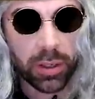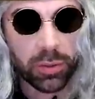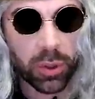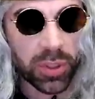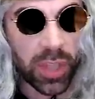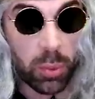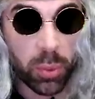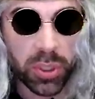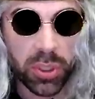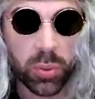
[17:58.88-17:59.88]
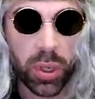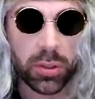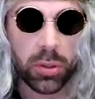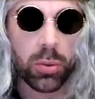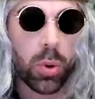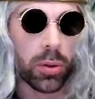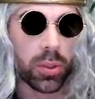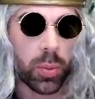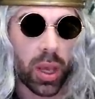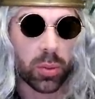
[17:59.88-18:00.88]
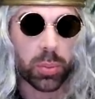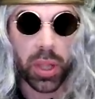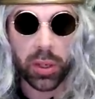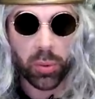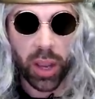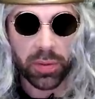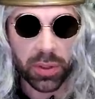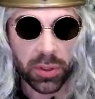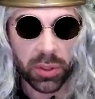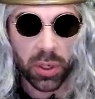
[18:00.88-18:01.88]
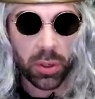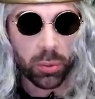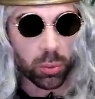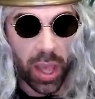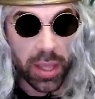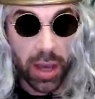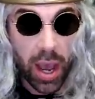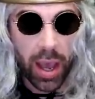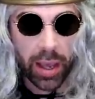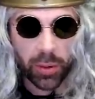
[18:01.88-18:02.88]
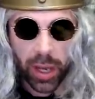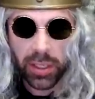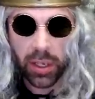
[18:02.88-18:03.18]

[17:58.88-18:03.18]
For example, we just read two quotes about Bloodraven's red eye, right?